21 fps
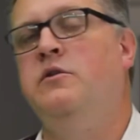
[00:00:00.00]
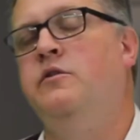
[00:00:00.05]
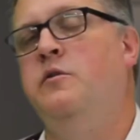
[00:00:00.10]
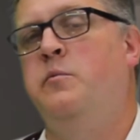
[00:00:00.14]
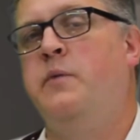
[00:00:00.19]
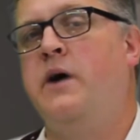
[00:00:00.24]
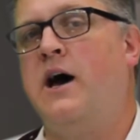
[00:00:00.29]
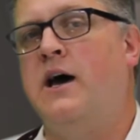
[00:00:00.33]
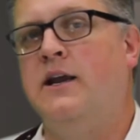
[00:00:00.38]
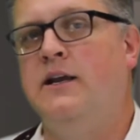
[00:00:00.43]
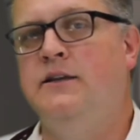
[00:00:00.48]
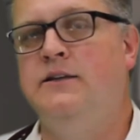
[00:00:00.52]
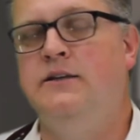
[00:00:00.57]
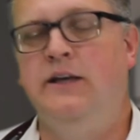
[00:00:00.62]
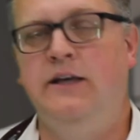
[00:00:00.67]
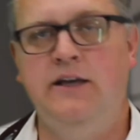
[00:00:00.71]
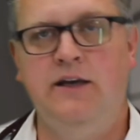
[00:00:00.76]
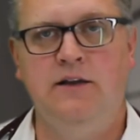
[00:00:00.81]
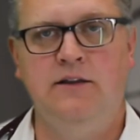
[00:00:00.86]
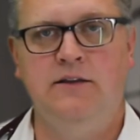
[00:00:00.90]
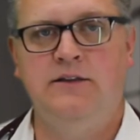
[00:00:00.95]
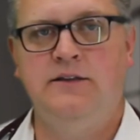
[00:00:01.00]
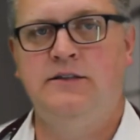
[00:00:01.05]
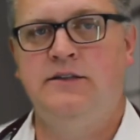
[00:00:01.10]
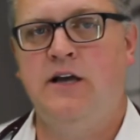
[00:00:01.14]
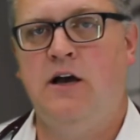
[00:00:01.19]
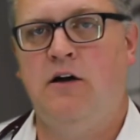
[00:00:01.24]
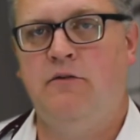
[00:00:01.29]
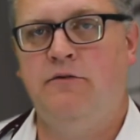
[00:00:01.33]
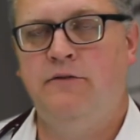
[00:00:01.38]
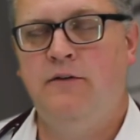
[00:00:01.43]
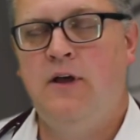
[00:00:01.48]
the body to heal
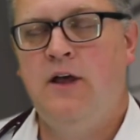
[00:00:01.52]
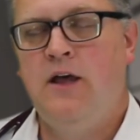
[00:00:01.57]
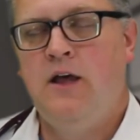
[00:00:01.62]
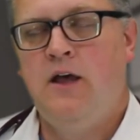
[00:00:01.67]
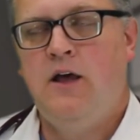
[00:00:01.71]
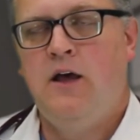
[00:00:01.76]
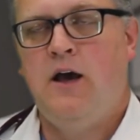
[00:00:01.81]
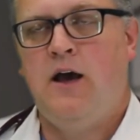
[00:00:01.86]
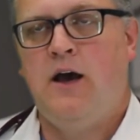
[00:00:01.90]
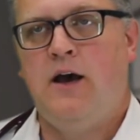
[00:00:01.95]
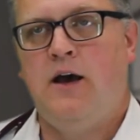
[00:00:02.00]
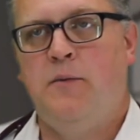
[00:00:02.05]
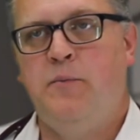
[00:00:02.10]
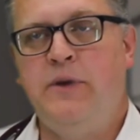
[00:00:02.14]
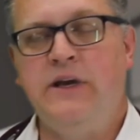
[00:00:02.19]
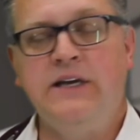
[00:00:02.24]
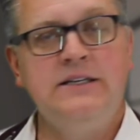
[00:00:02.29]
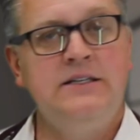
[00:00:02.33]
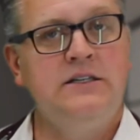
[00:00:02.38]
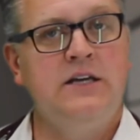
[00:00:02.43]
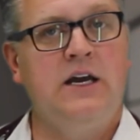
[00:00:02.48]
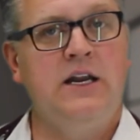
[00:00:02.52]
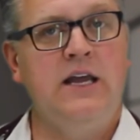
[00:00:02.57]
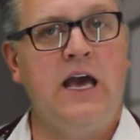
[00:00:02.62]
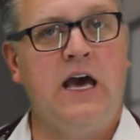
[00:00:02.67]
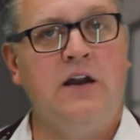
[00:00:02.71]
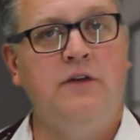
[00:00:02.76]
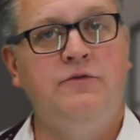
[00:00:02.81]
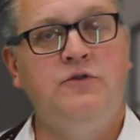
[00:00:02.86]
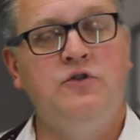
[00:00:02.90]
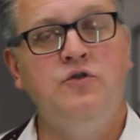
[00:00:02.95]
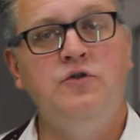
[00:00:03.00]
itself. A big study
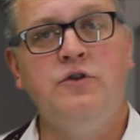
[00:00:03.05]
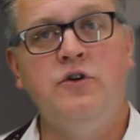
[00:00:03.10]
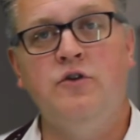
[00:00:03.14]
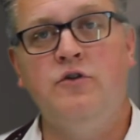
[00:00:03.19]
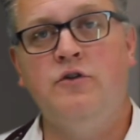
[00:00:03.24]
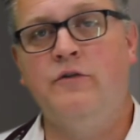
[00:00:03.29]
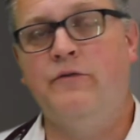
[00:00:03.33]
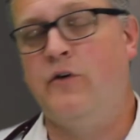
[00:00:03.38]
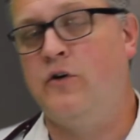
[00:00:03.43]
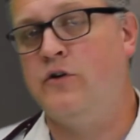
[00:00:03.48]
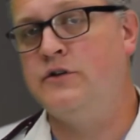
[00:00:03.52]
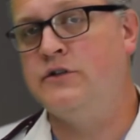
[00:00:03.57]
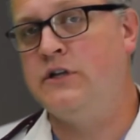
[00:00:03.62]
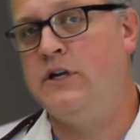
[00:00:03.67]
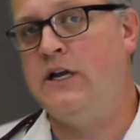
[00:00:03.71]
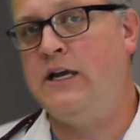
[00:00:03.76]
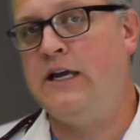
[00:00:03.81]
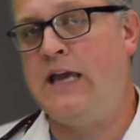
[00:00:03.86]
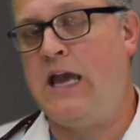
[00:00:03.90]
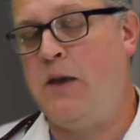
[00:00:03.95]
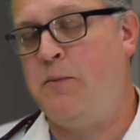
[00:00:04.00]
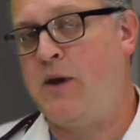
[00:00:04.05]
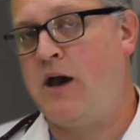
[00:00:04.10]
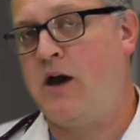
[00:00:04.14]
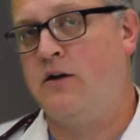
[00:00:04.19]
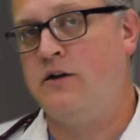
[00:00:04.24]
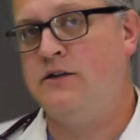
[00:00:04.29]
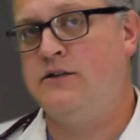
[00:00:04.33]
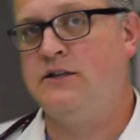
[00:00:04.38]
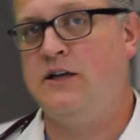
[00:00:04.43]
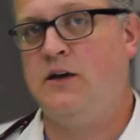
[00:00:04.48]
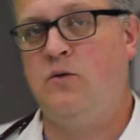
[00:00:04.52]
out of Duke University came out
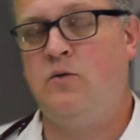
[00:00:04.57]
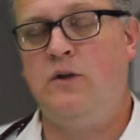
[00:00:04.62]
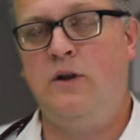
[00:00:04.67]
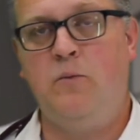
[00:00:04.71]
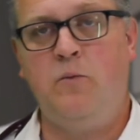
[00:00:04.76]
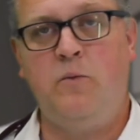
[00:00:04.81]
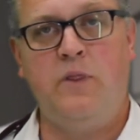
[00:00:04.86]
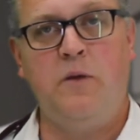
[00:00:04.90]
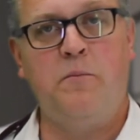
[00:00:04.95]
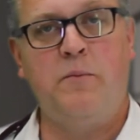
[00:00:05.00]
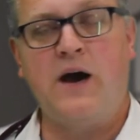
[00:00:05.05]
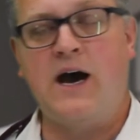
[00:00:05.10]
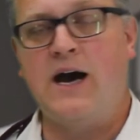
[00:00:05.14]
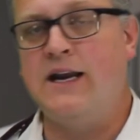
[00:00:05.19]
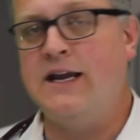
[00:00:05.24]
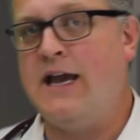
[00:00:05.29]
and said the body